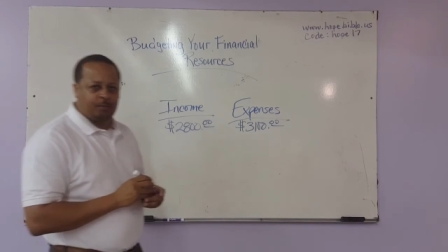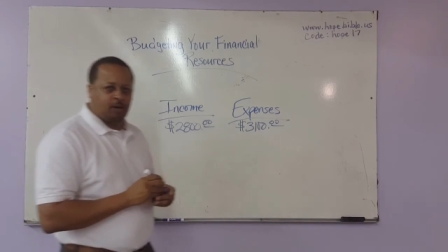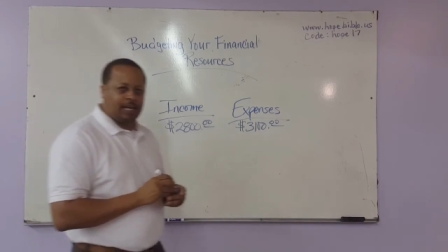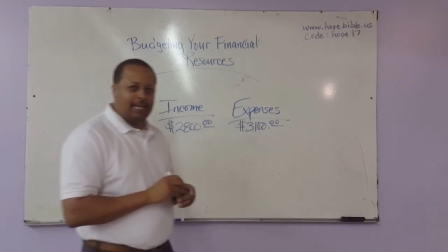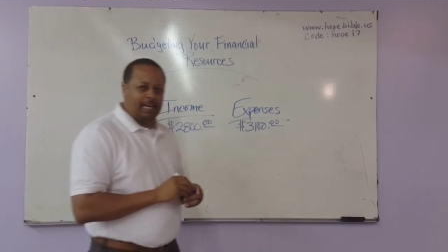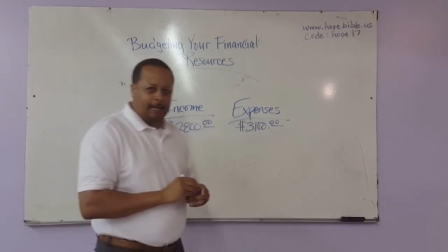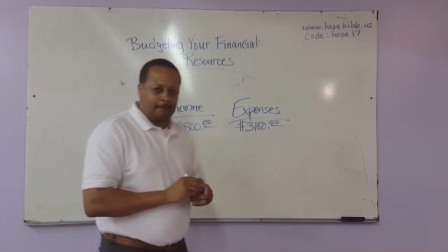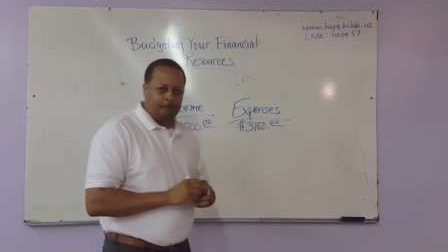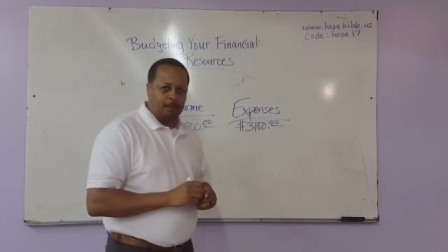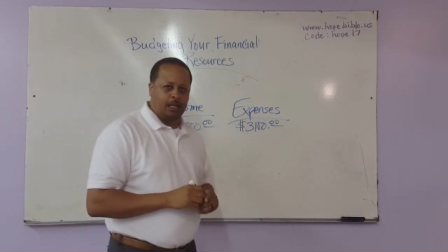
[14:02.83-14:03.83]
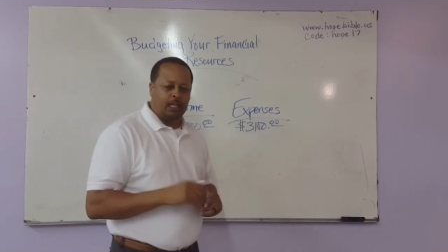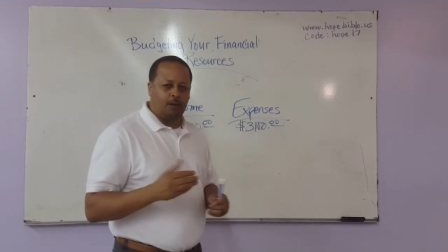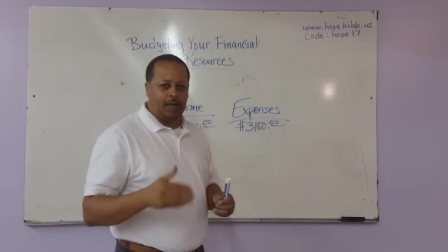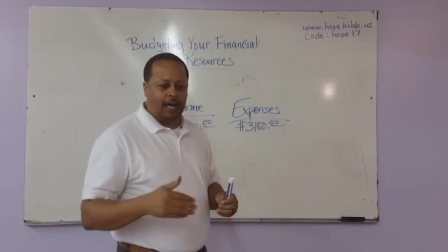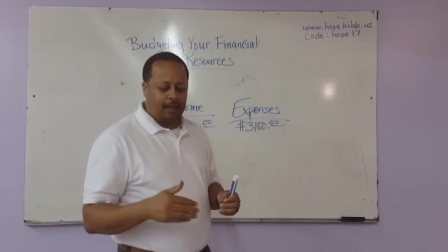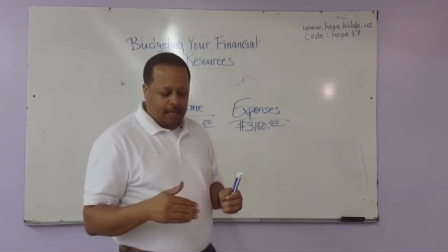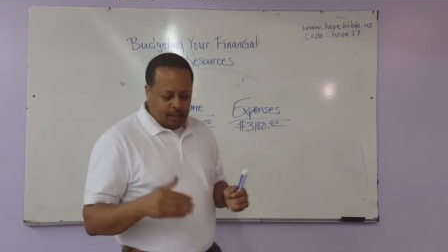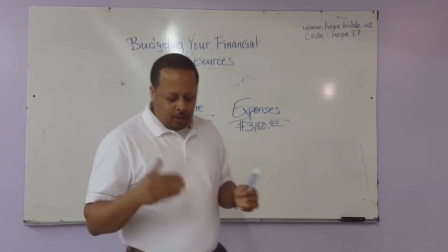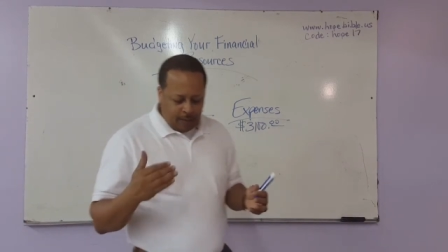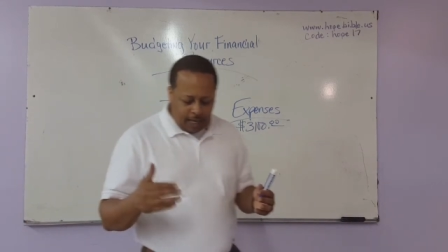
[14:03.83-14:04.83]
you're bringing in. You know that.
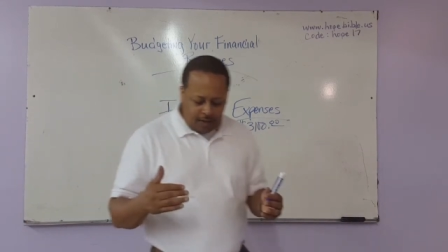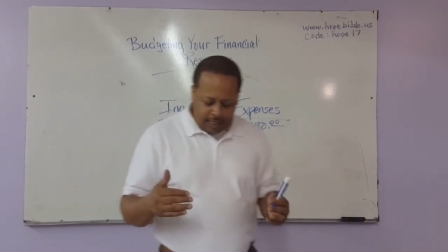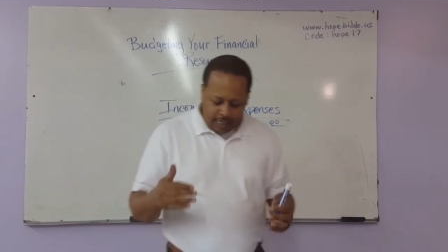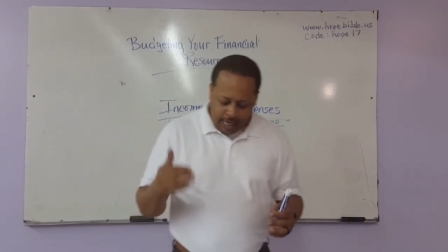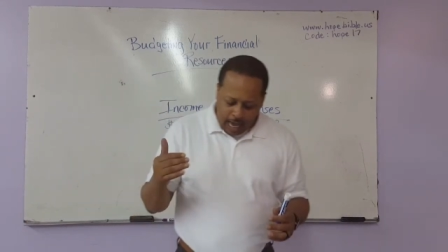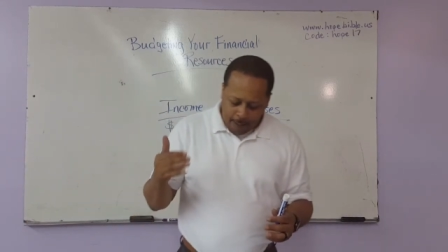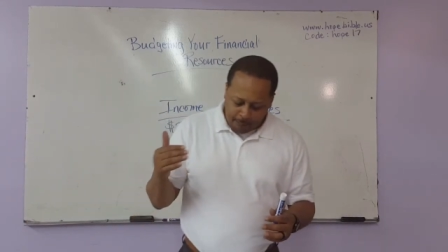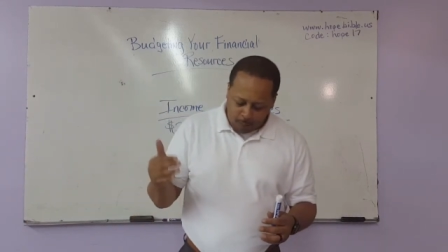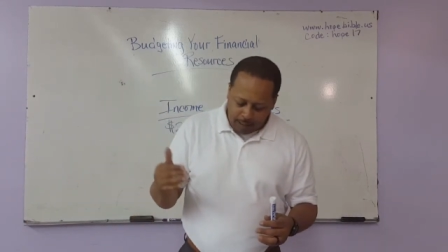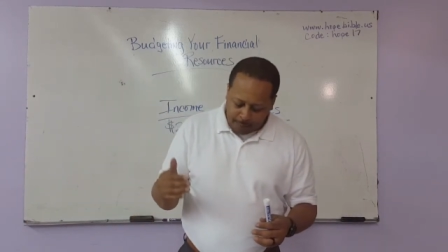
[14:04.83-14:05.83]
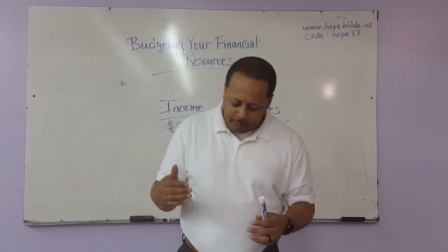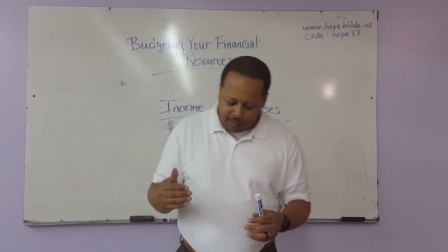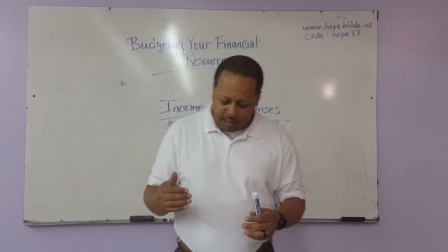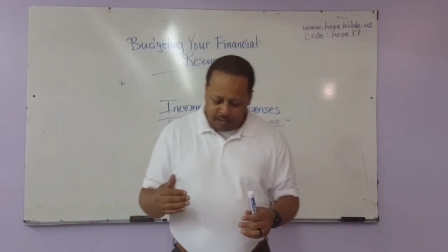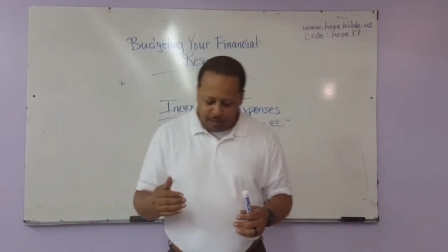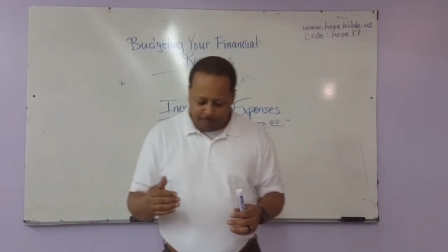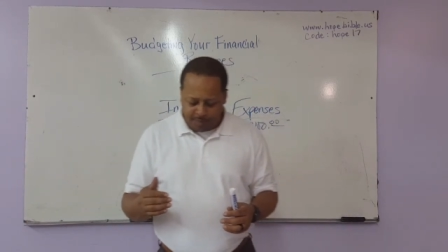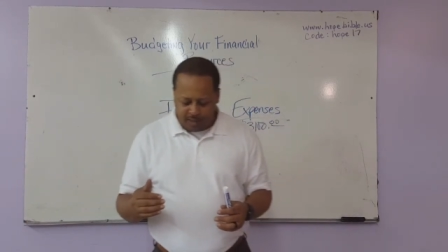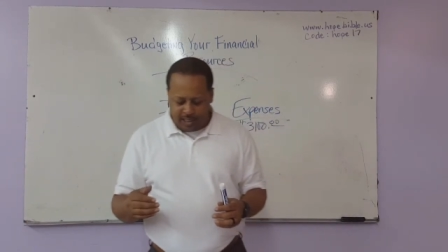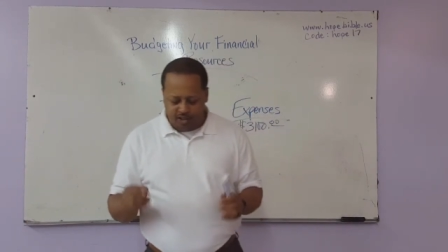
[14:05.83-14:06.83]
So now you get an operating percent,
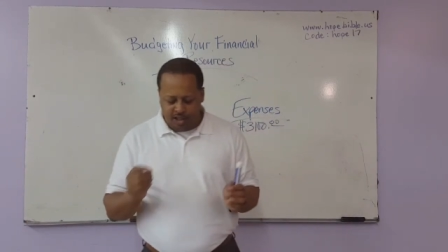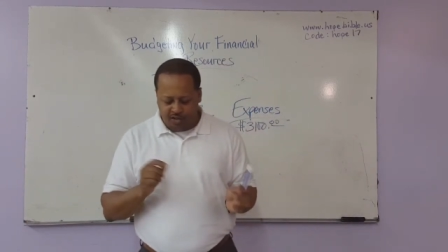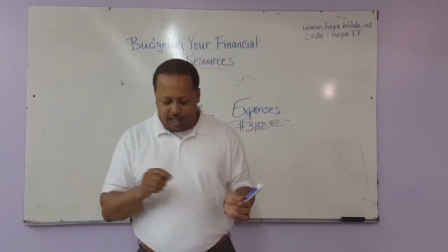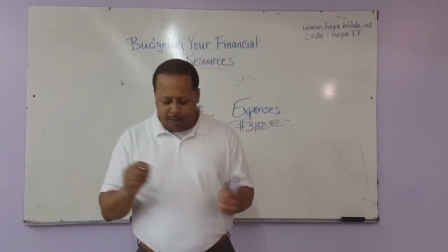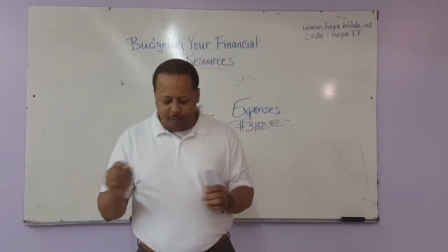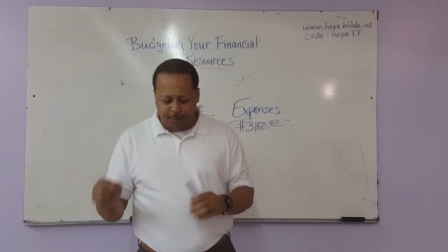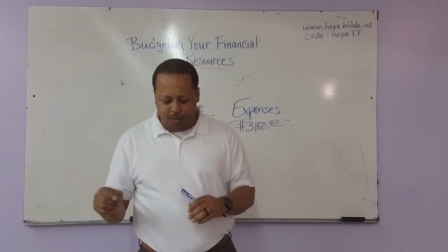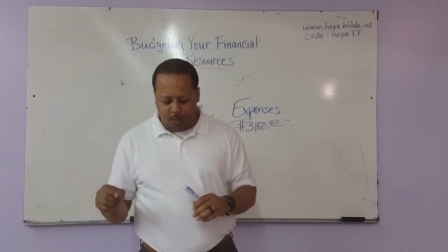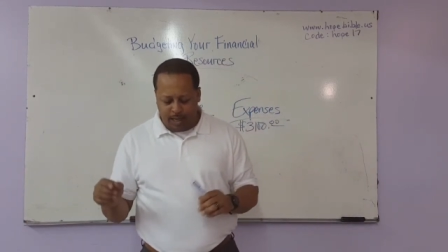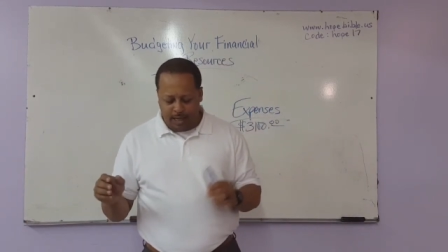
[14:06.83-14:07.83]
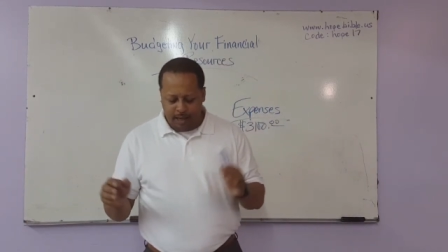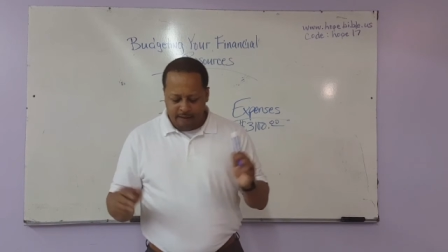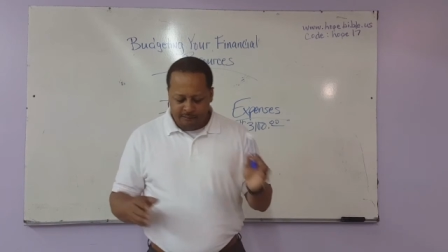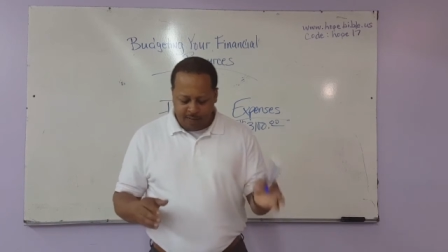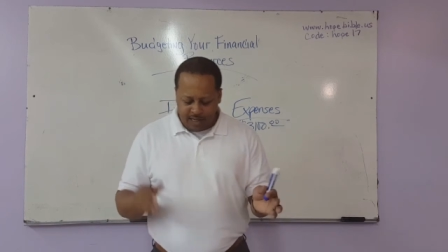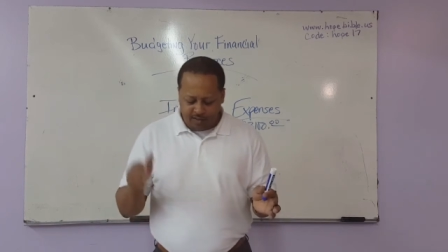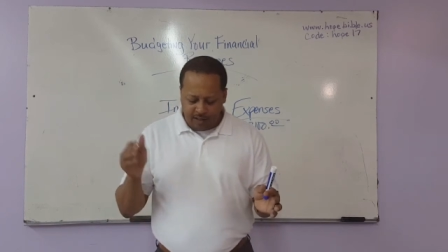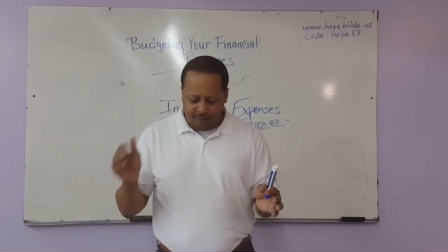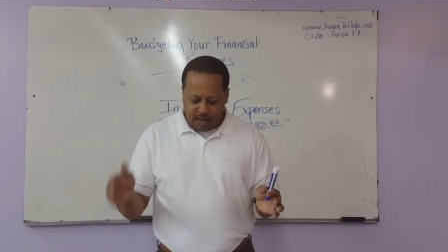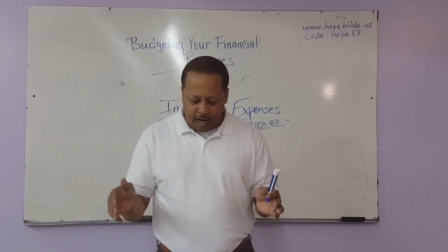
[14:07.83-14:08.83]
percentage. Distinguish between fixed
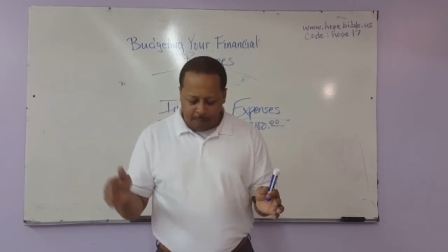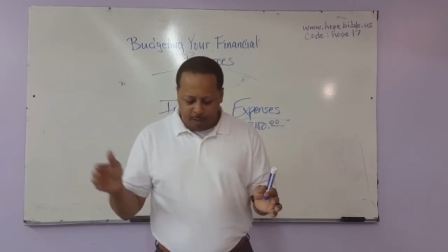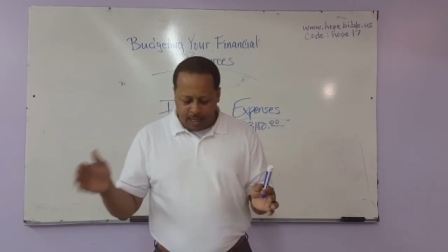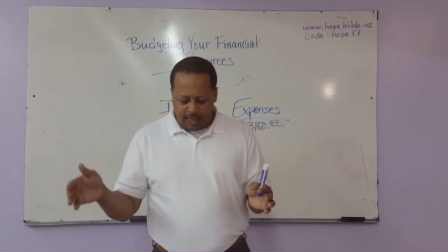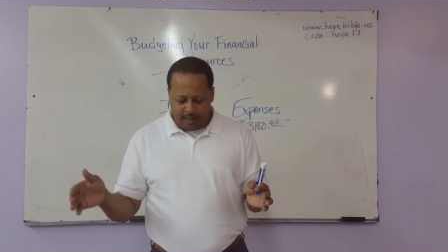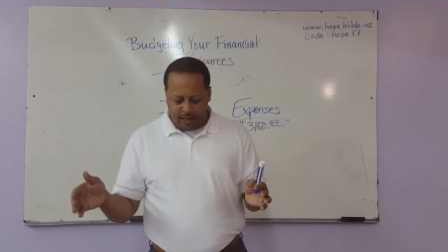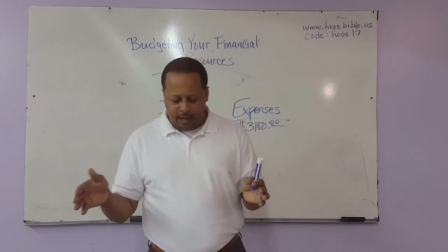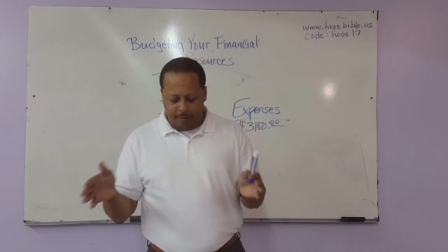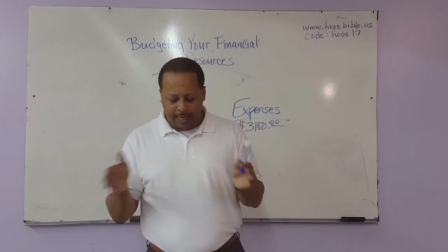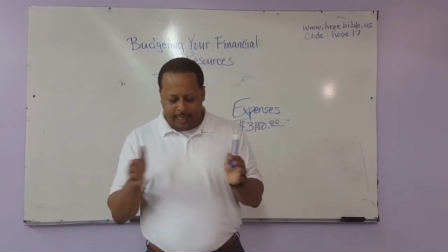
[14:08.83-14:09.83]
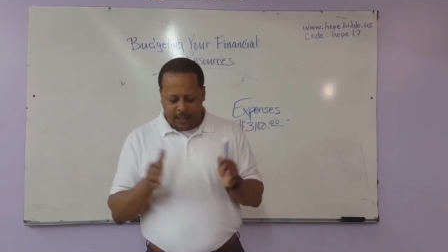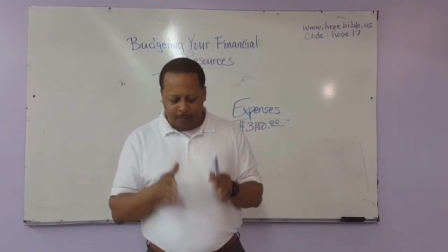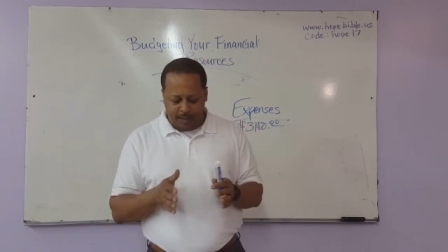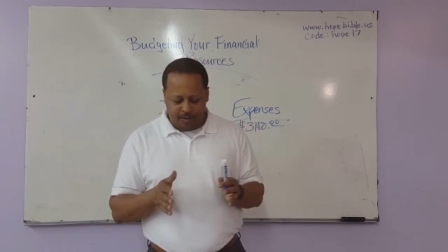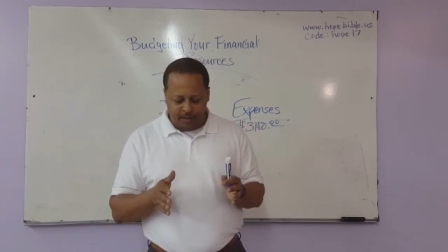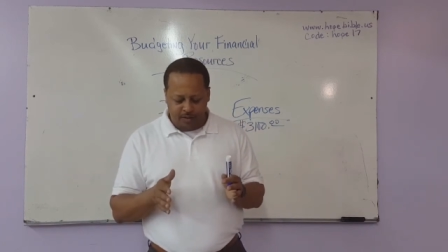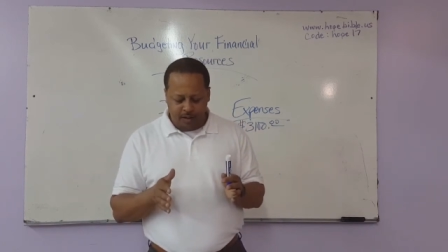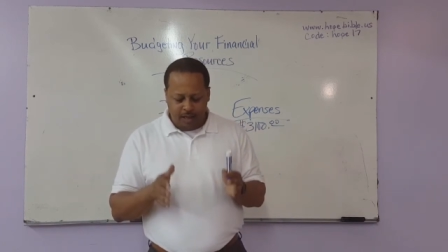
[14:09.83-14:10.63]
and variable income and expenses.